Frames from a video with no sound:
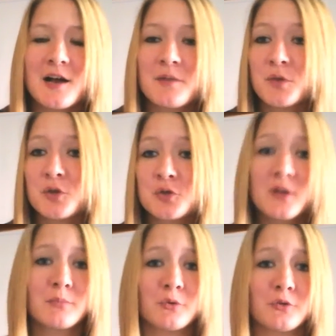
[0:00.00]
your
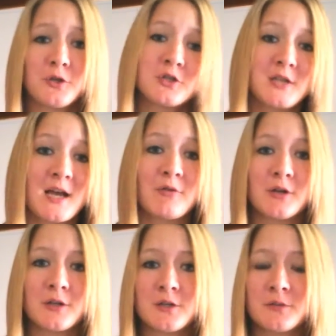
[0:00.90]
toilet bowl, your
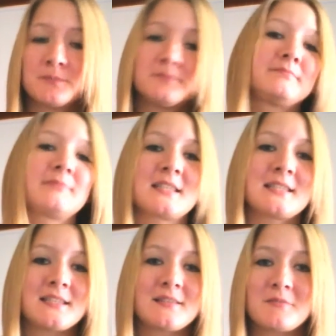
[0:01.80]
shower, your
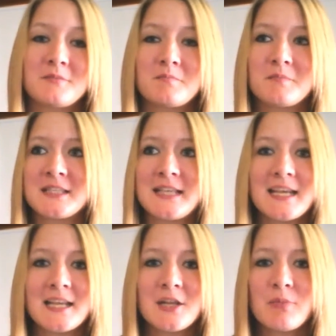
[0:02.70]

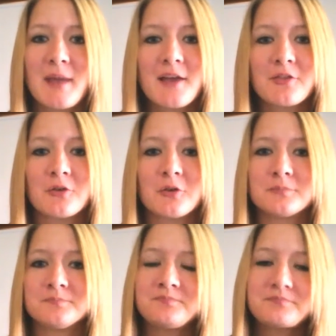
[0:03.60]
sink in your
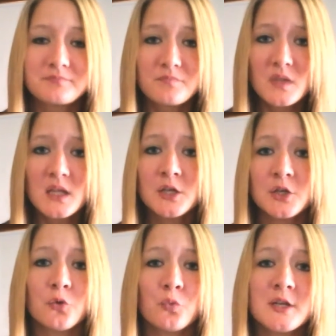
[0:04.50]
bathroom,
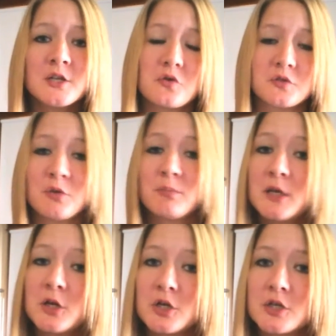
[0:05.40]
your windows, your
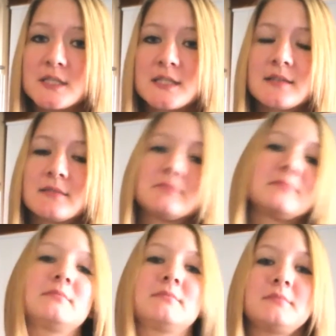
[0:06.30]
mirrors,
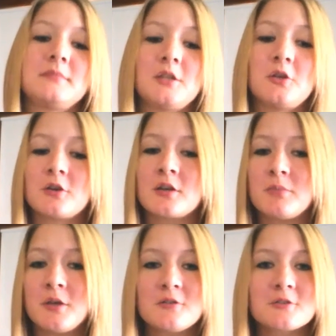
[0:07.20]
your
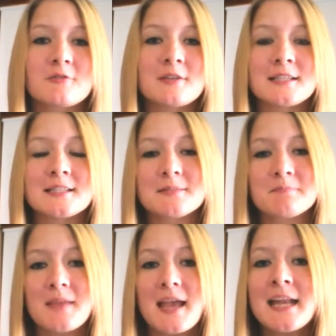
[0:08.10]
computer screens,
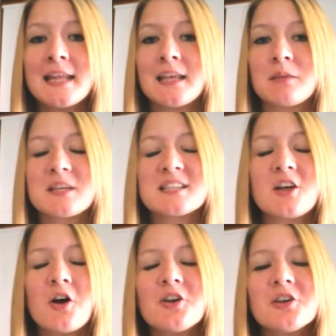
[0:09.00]
anything, because
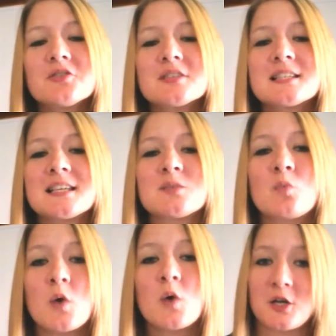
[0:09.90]
all it uses is
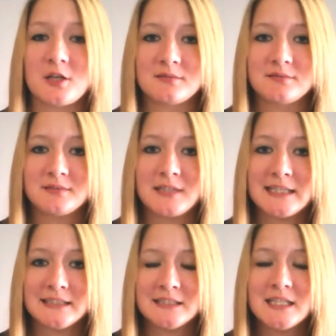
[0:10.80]
water,
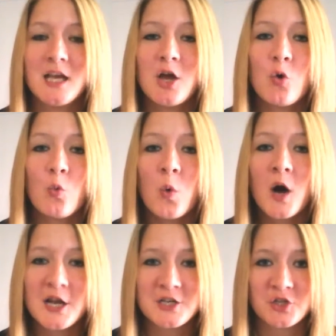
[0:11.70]
okay?
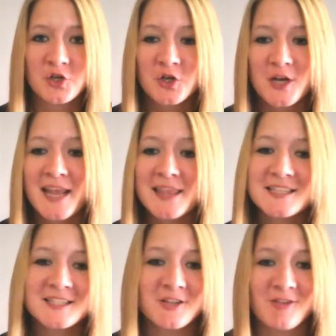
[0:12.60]
Water in
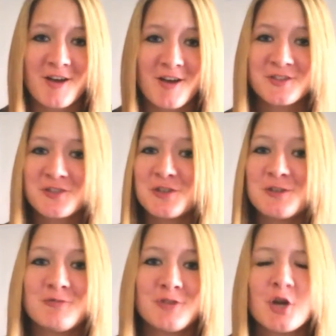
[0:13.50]
this cloth, so
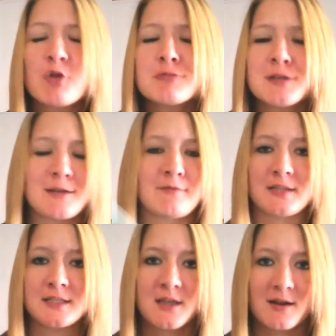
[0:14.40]
you know none of
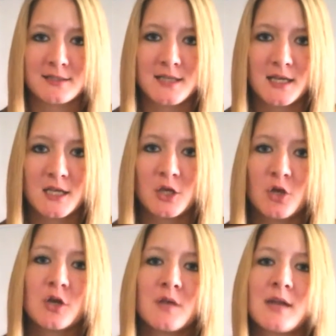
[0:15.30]
it's toxic. You
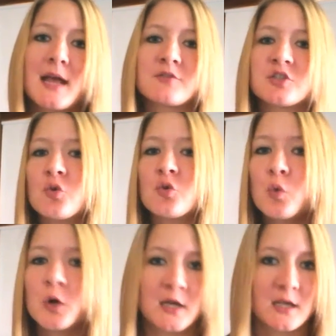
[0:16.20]
don't even have to
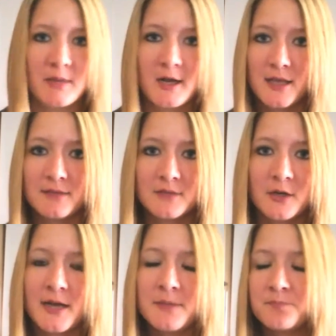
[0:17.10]
worry about it,
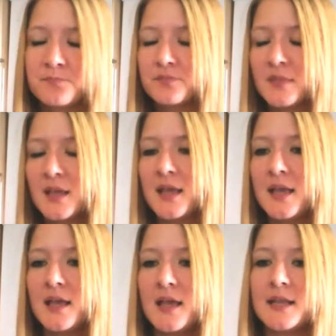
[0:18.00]
all right?
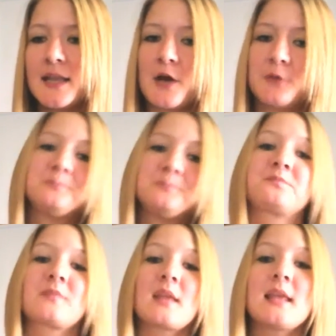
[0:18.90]
Now,
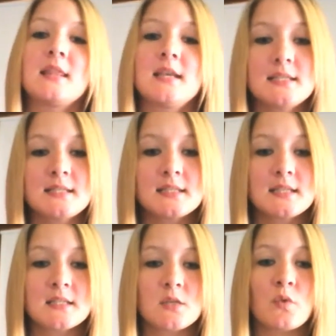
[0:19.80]
this
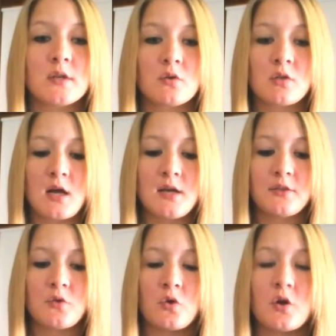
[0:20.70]
is the window
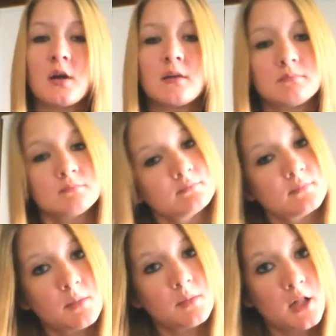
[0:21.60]
cloth or
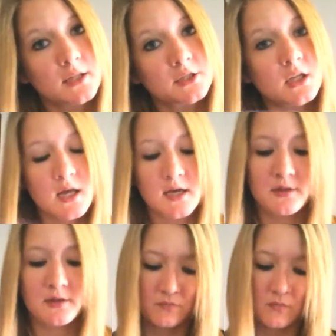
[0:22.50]
the polishing
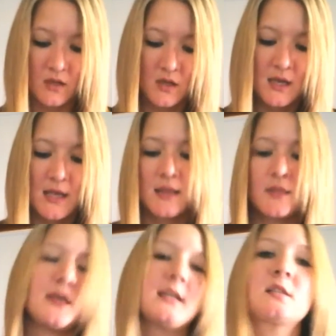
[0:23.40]
cloth.
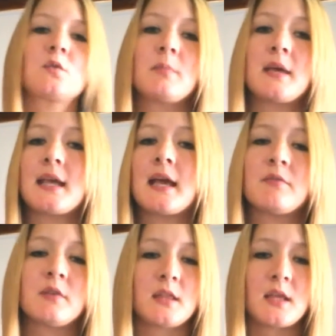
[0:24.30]
This will make
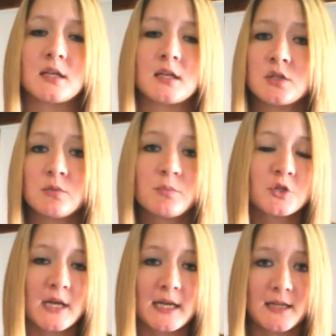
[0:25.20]
everything super
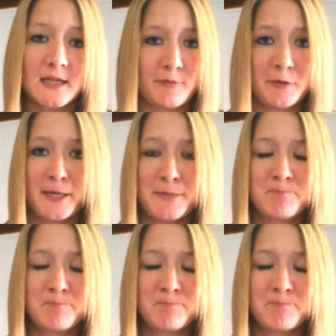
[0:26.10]
shiny, all right?